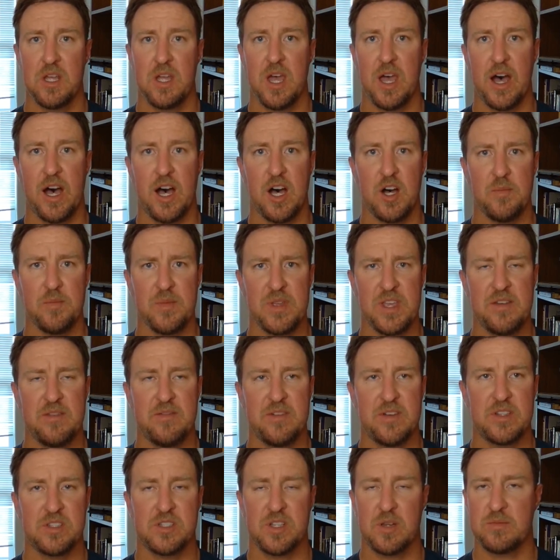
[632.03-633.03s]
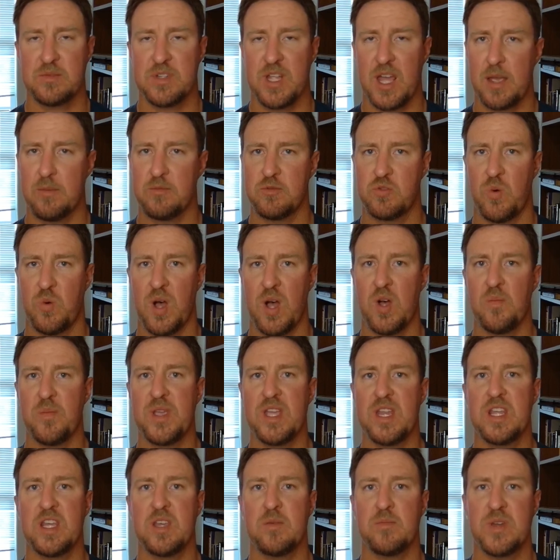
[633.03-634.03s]
Even sometimes
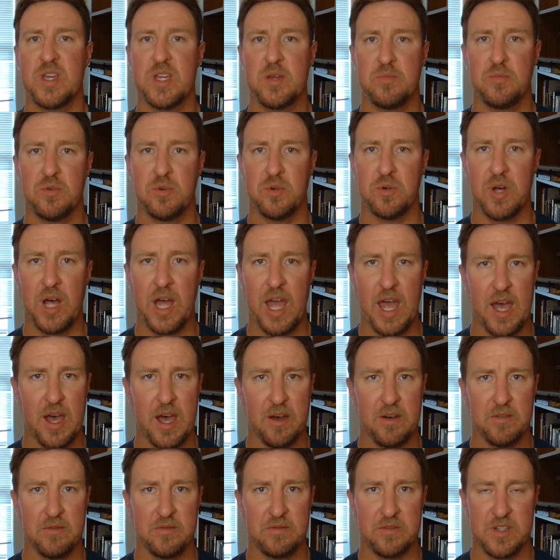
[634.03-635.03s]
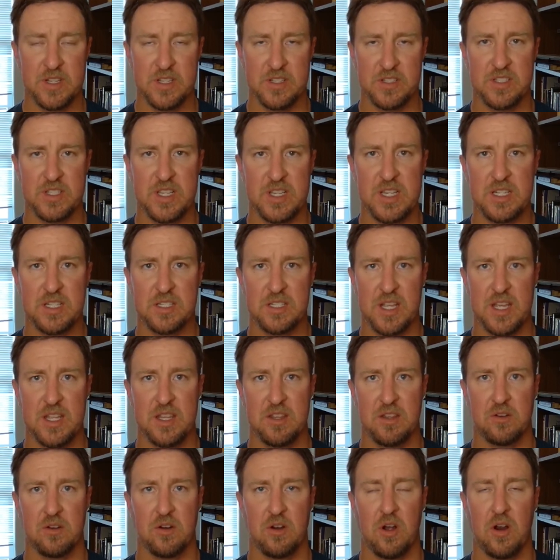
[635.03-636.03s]
well-meaning people have deceit in
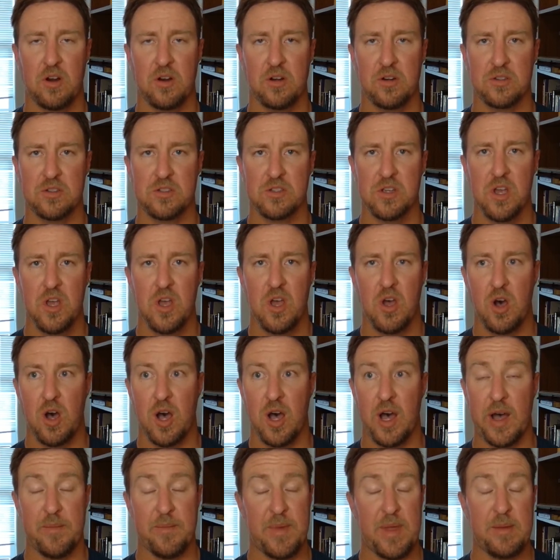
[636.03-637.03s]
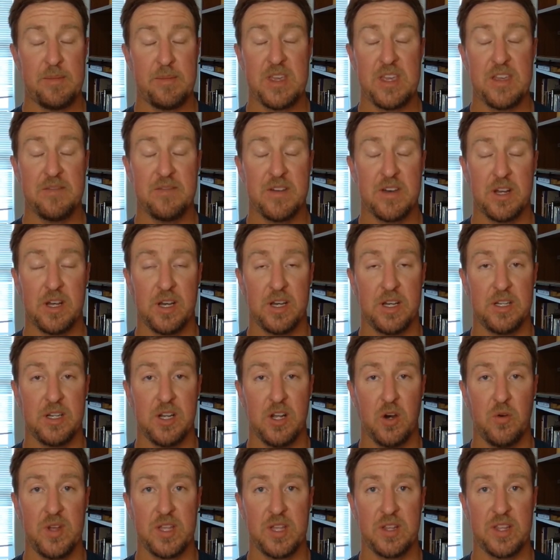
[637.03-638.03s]
their hearts, maybe even
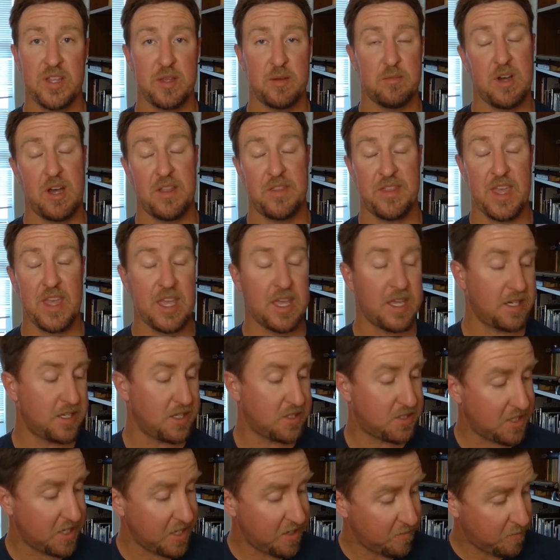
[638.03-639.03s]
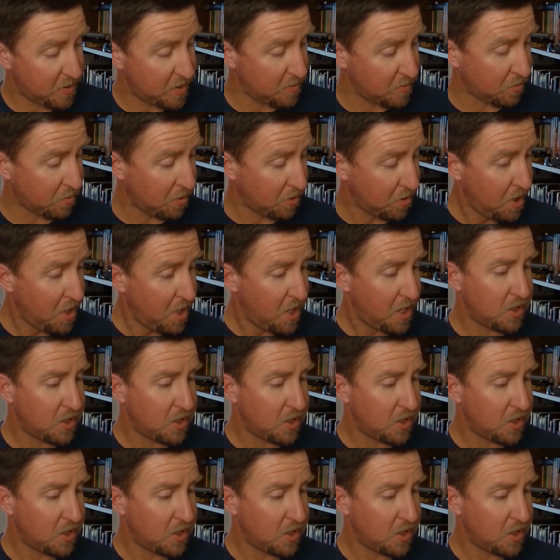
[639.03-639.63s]
unknowingly, but they can deceive people.